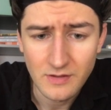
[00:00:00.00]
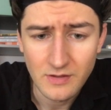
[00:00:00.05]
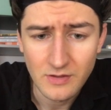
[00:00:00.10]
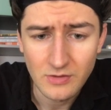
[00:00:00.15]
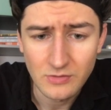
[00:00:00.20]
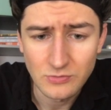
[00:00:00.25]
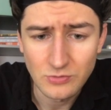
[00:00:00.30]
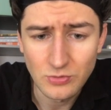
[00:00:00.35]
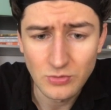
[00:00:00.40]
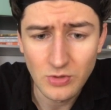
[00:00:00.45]

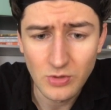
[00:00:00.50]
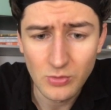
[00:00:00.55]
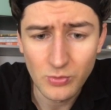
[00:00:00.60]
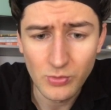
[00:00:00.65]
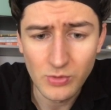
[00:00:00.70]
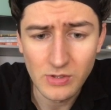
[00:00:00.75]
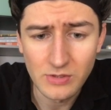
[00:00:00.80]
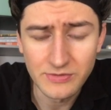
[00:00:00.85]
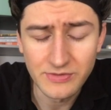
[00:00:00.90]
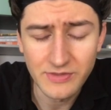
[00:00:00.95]
Google
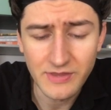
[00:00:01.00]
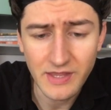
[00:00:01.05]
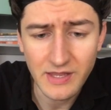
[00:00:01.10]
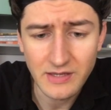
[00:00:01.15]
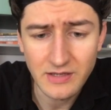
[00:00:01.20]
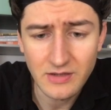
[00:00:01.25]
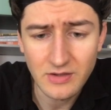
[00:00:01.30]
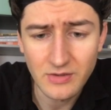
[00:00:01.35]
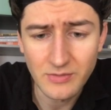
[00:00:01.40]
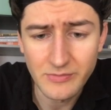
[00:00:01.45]
will take
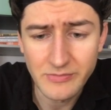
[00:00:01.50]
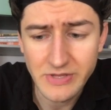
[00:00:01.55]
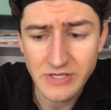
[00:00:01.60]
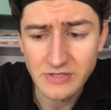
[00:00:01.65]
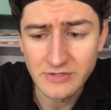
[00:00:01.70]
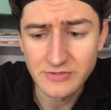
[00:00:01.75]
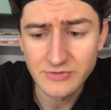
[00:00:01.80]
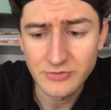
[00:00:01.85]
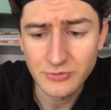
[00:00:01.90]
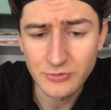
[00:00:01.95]
a
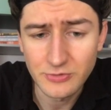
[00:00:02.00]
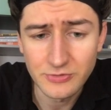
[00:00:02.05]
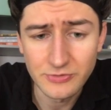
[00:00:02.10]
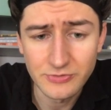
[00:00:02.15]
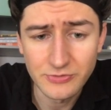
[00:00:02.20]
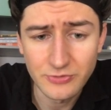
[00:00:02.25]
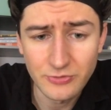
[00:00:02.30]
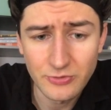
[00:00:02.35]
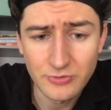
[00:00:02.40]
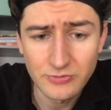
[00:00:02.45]
minute or
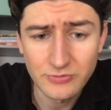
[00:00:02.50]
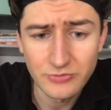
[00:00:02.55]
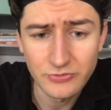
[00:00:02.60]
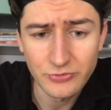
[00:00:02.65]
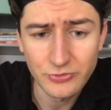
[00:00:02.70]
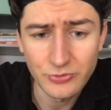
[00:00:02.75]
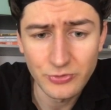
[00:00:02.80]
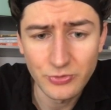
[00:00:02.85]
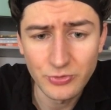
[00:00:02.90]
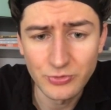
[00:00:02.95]
two
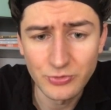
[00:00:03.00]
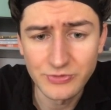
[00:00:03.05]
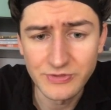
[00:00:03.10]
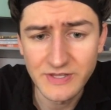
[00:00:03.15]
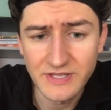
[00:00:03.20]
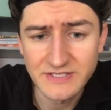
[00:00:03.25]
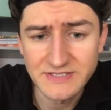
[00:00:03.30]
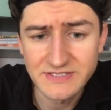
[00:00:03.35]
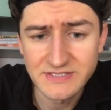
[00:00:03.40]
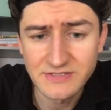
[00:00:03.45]
to
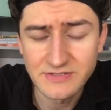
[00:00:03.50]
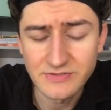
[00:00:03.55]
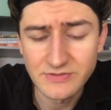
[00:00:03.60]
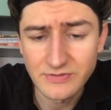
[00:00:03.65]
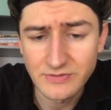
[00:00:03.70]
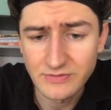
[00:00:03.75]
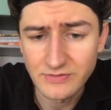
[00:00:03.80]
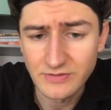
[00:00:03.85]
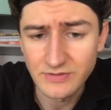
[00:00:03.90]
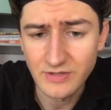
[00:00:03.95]
test
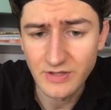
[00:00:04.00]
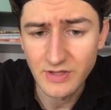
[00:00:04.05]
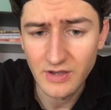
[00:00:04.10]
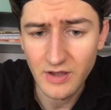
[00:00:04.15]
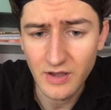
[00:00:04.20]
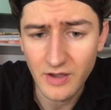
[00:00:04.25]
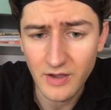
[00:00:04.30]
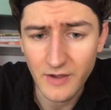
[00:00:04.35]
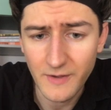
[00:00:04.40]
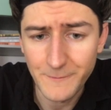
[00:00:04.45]

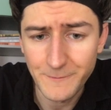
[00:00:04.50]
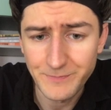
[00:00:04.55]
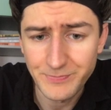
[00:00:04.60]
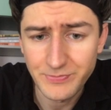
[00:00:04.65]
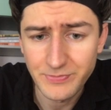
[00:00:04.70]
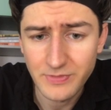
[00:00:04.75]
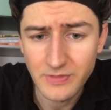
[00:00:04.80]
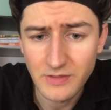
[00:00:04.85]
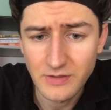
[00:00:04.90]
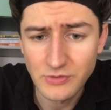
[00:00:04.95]
the
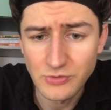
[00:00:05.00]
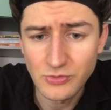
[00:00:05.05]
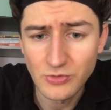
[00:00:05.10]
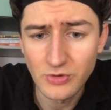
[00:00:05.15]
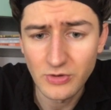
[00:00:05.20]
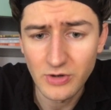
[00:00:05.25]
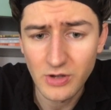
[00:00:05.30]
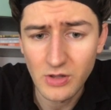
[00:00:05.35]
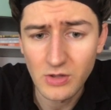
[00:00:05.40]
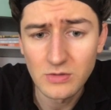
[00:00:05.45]

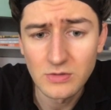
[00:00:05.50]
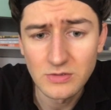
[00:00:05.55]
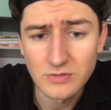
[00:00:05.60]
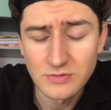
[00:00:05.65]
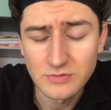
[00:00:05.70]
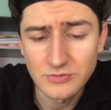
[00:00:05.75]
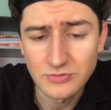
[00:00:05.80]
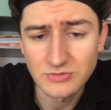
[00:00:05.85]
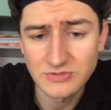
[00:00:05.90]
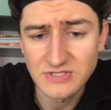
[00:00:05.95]
URL
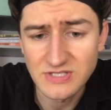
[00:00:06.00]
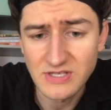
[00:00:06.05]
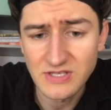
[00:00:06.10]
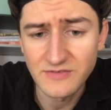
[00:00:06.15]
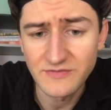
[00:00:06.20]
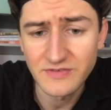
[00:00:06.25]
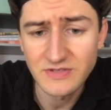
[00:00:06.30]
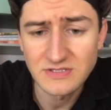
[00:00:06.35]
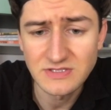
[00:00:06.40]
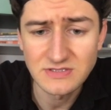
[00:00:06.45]
to see if
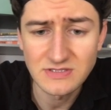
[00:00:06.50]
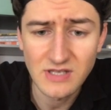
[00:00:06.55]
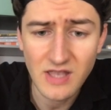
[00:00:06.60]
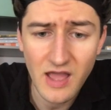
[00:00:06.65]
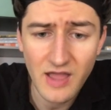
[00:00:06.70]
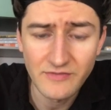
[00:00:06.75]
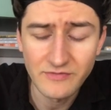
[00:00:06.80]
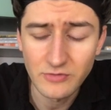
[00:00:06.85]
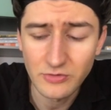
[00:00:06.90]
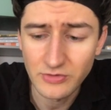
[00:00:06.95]
it's
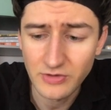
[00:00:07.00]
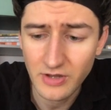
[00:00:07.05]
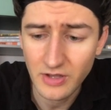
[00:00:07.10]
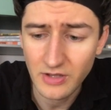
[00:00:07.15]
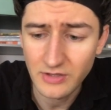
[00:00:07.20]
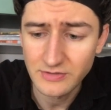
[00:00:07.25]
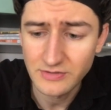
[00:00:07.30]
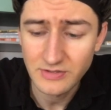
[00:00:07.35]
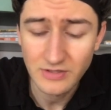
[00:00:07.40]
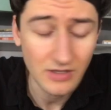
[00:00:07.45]
live or
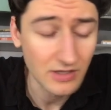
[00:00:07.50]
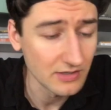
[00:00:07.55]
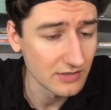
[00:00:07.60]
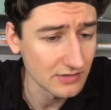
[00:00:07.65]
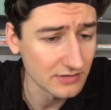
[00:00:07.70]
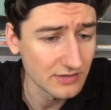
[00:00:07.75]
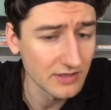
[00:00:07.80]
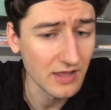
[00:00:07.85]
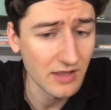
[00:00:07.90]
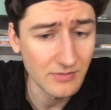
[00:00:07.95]
not and it
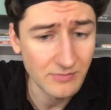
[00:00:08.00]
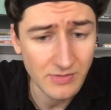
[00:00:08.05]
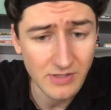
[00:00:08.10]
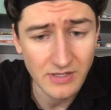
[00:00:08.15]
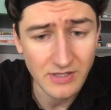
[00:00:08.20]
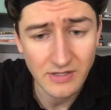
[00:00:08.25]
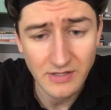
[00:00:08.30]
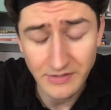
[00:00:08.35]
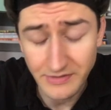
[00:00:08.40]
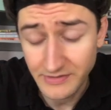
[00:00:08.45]
can be
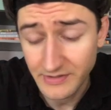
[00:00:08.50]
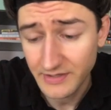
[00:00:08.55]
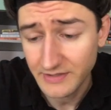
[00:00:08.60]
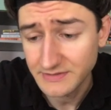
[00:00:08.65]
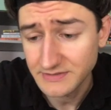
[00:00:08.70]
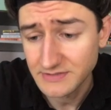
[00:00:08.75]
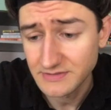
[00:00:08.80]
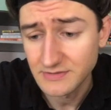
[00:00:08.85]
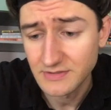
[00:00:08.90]
indexed.